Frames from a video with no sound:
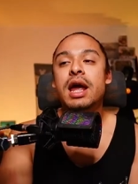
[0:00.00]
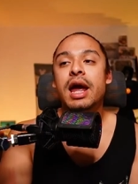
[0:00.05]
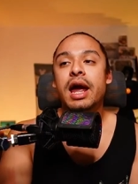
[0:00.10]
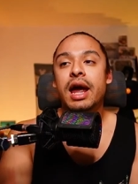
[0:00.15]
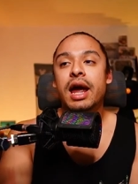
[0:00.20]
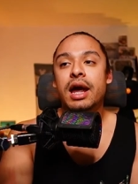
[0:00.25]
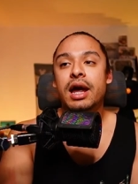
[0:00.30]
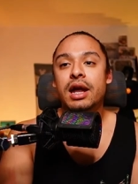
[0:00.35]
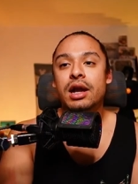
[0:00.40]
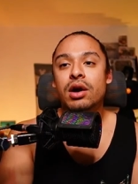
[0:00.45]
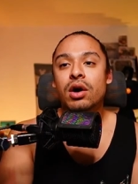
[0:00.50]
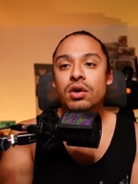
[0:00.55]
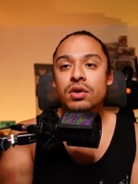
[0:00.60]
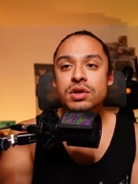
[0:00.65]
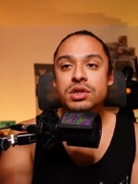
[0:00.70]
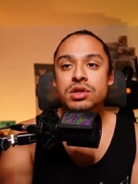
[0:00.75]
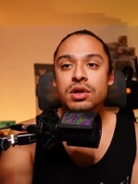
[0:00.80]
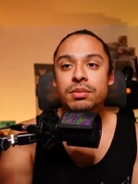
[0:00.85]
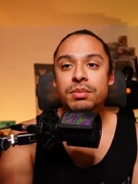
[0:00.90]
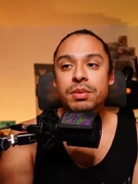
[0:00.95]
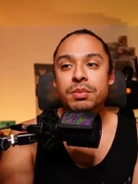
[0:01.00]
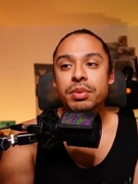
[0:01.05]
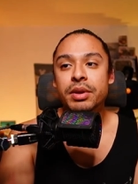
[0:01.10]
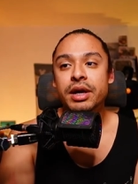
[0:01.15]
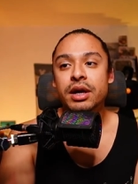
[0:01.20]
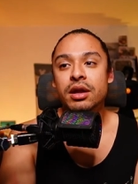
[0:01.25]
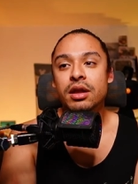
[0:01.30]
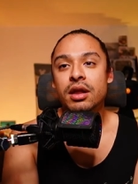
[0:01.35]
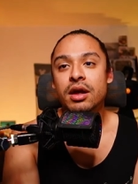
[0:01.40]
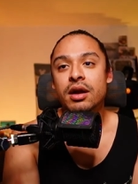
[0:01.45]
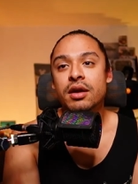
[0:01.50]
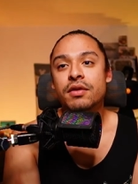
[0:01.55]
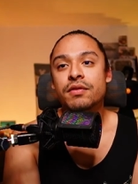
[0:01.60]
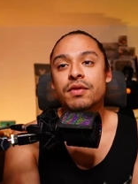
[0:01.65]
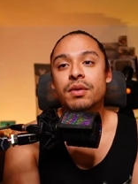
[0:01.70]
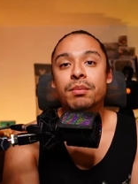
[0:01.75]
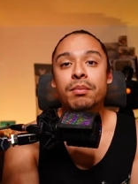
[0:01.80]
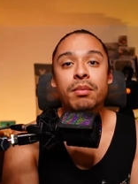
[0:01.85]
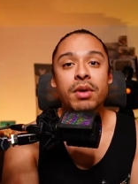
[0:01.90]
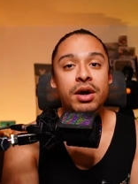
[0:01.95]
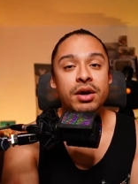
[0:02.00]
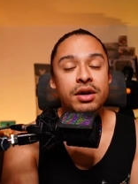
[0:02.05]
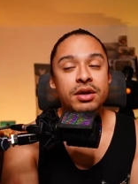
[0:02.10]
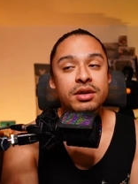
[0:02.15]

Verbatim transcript: and also, I've been playing a lot of Among